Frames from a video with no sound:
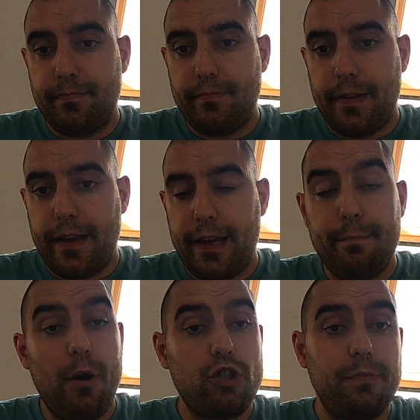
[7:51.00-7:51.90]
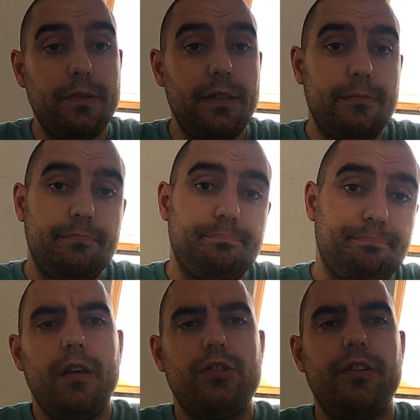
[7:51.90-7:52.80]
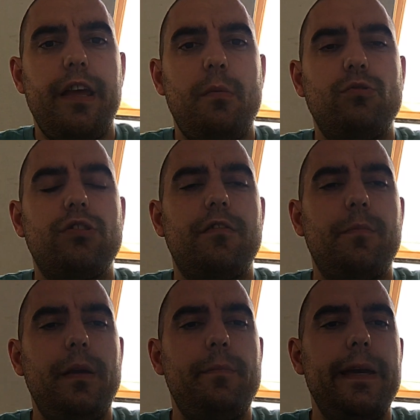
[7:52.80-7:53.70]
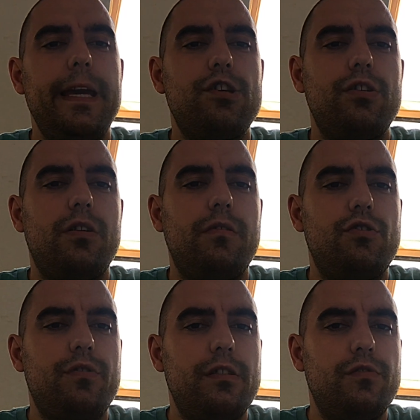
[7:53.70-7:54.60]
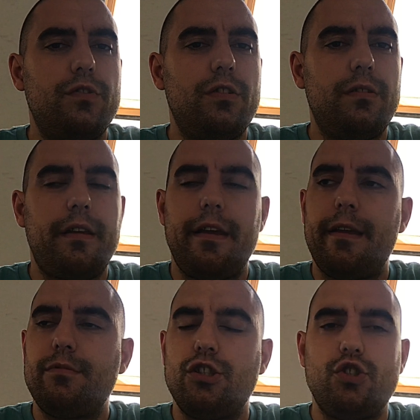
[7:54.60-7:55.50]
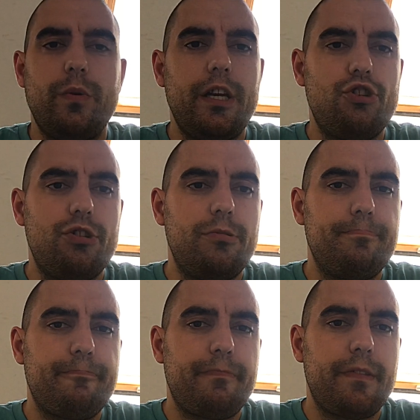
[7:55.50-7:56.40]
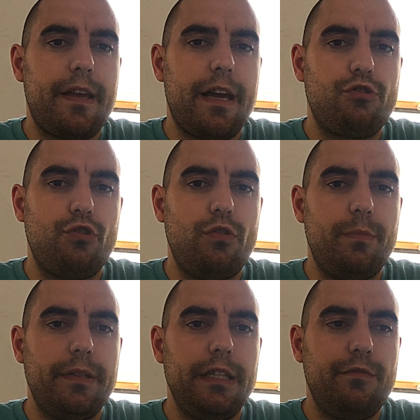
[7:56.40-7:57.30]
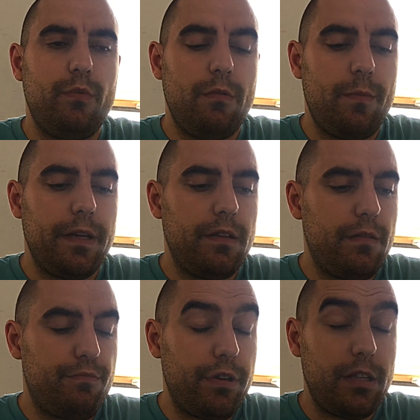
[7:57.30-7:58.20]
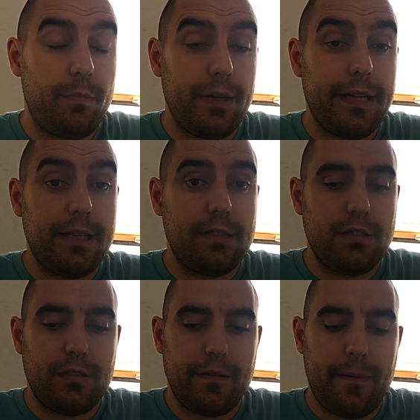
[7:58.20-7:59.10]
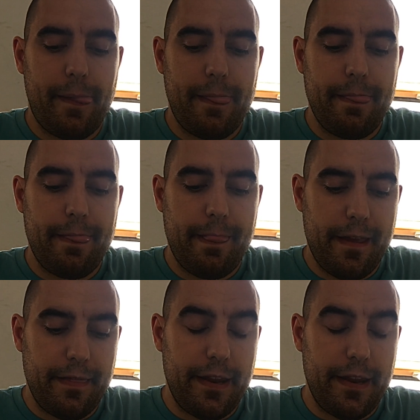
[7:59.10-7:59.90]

that? Possibly. So yeah, we'll just have to be patient on the transfer situation. I truly believe we will bring the players in the